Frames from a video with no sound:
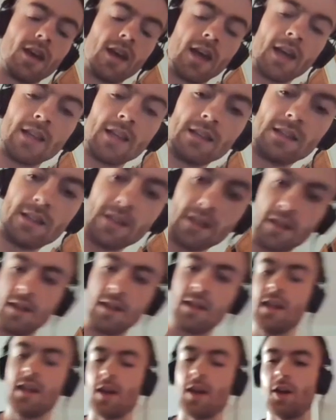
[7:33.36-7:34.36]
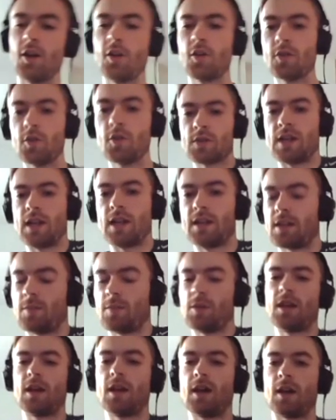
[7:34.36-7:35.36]
And along those lines, I
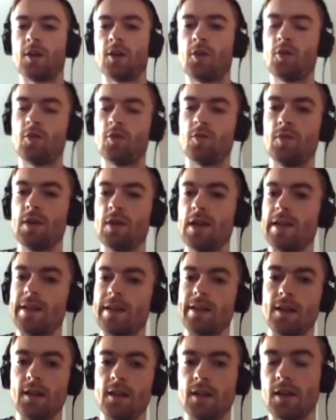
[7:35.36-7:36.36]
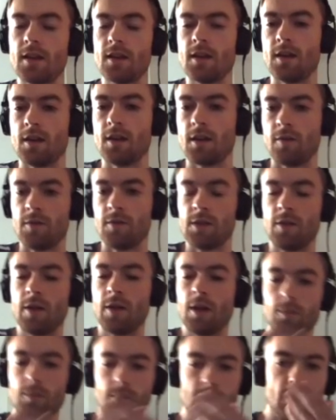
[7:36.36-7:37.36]
mean, I couldn't really have
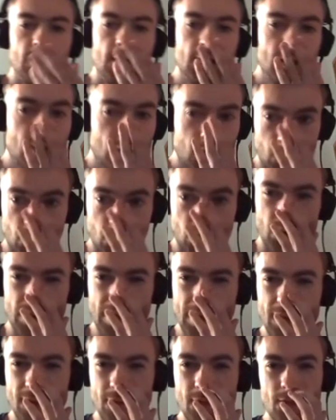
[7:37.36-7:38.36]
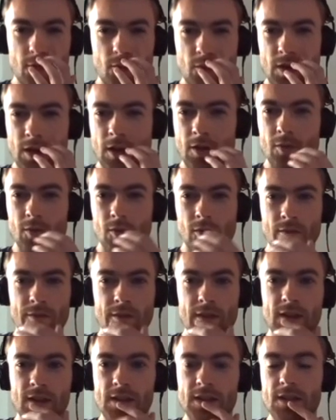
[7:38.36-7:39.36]
developed this tool without all of
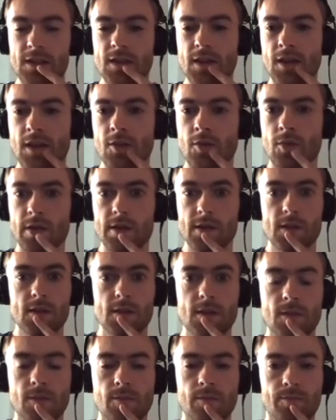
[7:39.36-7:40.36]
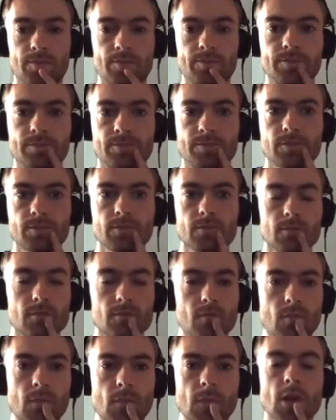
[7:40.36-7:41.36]
these other ones.
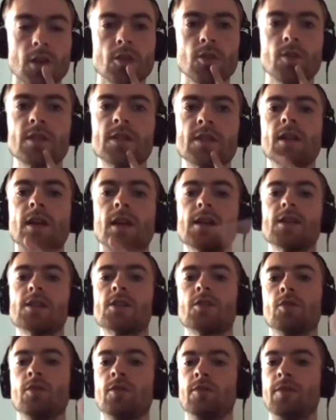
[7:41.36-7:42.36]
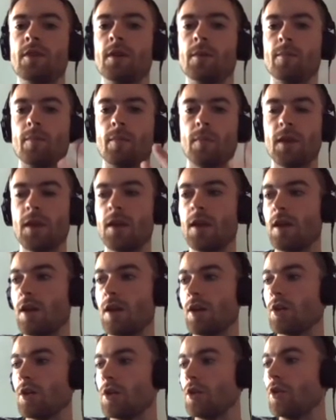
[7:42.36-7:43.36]
So it's a nice sort of,
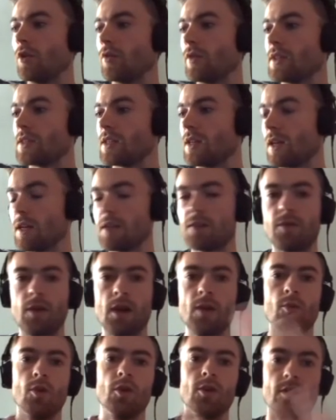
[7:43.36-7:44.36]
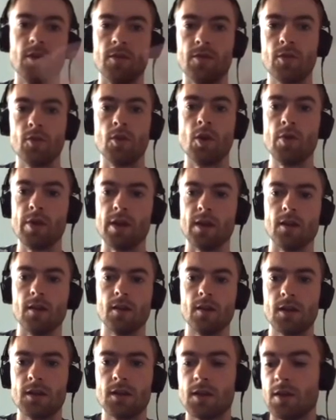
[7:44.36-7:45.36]
there's a nice framework of
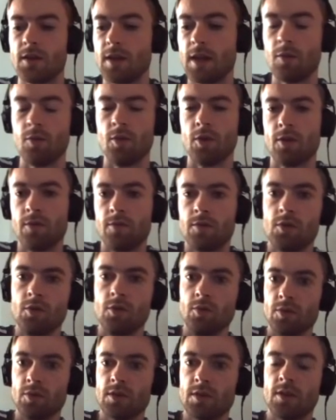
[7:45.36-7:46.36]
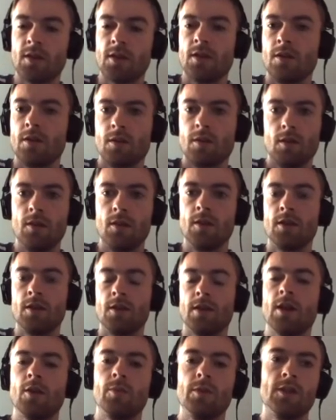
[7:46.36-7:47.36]
growing a network of tools that can
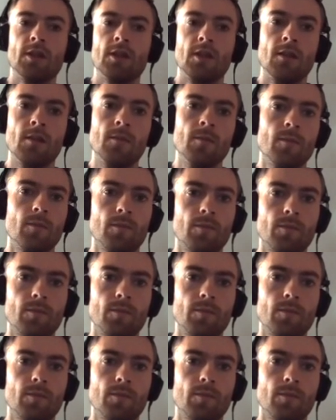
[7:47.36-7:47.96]
help each other.